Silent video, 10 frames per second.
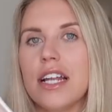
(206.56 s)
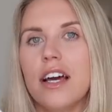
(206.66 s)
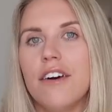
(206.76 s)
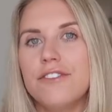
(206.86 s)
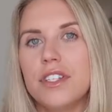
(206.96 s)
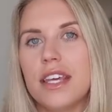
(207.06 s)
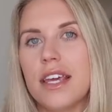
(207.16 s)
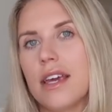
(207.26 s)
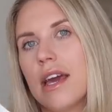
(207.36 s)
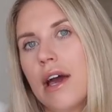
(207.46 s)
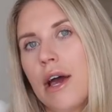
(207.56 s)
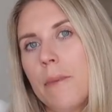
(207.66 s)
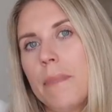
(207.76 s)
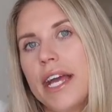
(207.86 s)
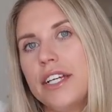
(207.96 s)
I loved the
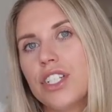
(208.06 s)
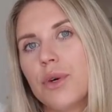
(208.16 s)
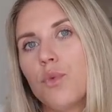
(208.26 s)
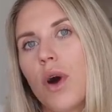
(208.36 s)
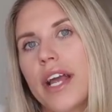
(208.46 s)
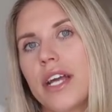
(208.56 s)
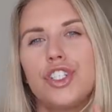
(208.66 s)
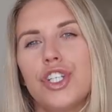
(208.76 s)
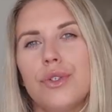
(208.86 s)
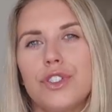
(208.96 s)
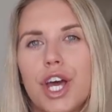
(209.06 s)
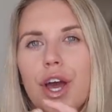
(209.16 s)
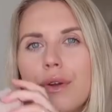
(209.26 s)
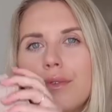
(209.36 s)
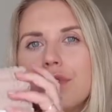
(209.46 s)
beige and white
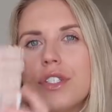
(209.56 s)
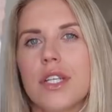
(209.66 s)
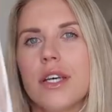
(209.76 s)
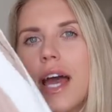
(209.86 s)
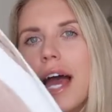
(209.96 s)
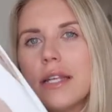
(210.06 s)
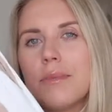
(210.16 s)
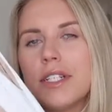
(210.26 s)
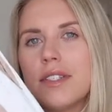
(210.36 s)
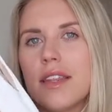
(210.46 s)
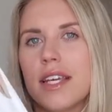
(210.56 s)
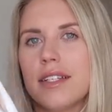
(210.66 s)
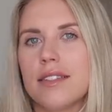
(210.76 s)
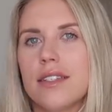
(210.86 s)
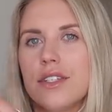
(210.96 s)
two-toned element to these